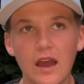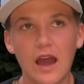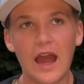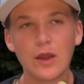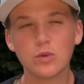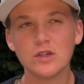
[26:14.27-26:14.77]

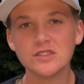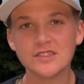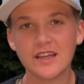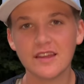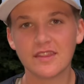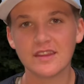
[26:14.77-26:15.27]
I will
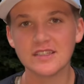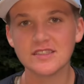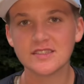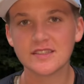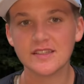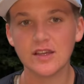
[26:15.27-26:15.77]
say
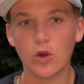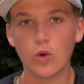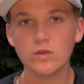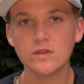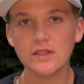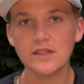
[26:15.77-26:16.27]
this the
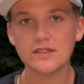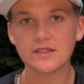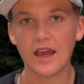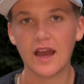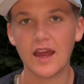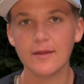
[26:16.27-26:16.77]
only
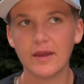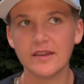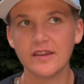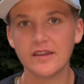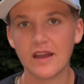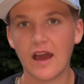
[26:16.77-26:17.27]
time I
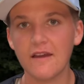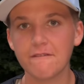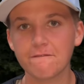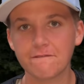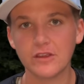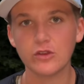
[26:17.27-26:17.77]
did not
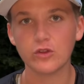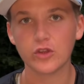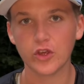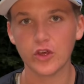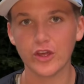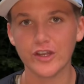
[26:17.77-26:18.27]
feel
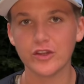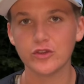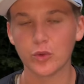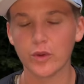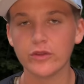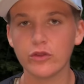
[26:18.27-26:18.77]
good
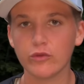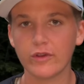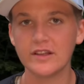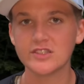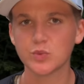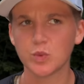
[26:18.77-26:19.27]
during the
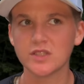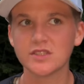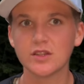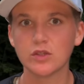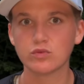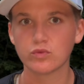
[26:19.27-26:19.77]
race was
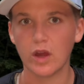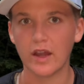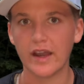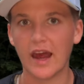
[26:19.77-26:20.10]
the run.